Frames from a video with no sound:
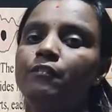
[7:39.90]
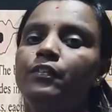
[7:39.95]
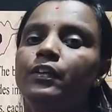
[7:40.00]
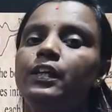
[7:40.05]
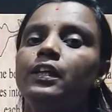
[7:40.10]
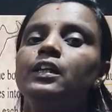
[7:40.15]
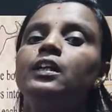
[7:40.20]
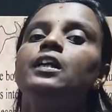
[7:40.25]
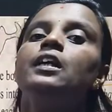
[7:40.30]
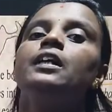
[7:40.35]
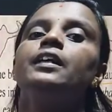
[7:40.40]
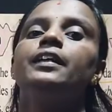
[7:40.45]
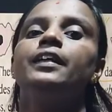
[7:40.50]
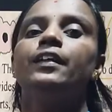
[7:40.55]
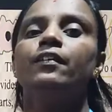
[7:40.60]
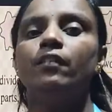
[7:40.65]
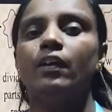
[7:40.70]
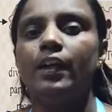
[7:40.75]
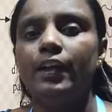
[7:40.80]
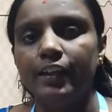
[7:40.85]
will
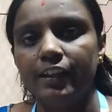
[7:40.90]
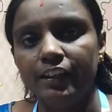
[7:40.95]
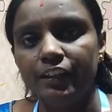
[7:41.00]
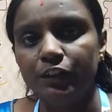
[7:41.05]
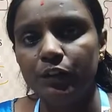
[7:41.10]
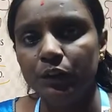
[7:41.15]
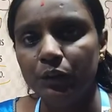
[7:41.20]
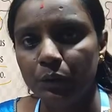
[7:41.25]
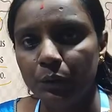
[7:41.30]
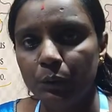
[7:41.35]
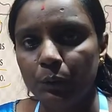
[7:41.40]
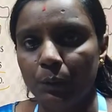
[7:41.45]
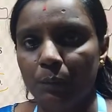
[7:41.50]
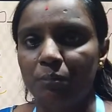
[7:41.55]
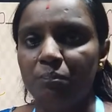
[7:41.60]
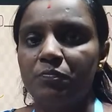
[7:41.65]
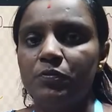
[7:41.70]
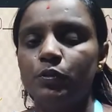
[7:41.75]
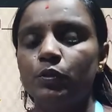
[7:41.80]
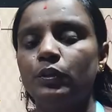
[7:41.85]
divide into
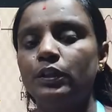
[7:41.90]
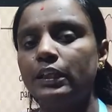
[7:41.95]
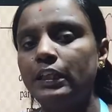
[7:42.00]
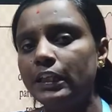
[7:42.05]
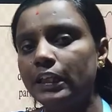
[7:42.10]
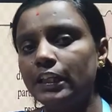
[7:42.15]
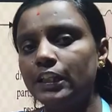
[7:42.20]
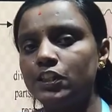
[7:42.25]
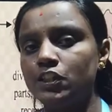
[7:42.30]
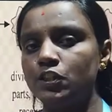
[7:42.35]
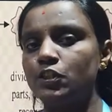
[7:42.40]
two. So each